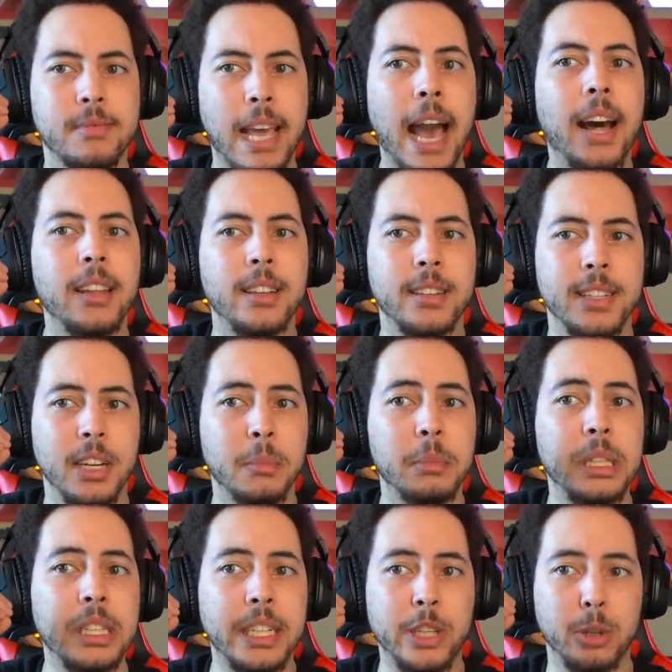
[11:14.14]
talent and
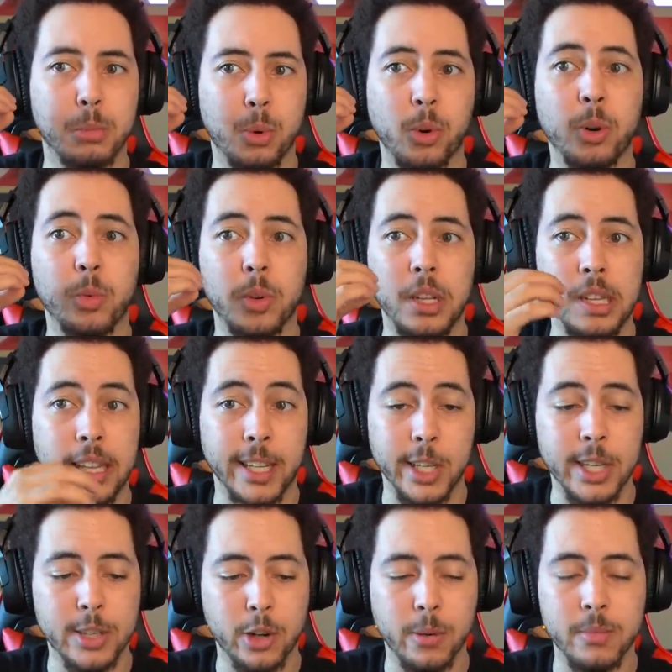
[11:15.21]
ability you're born with like
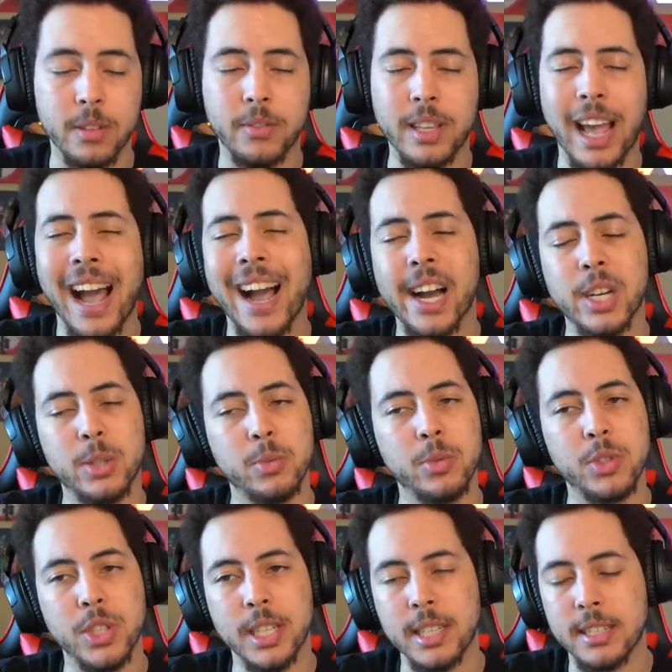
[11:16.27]
in terms of the actual
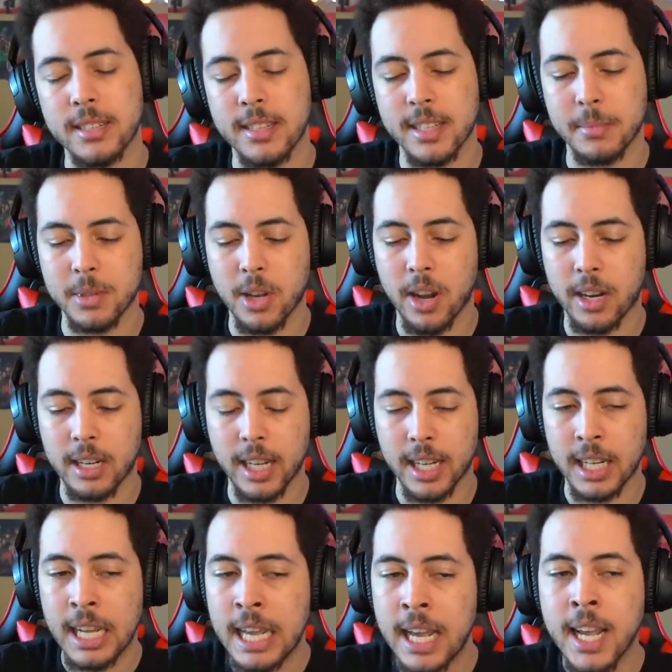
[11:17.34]
geniuses i'm talking like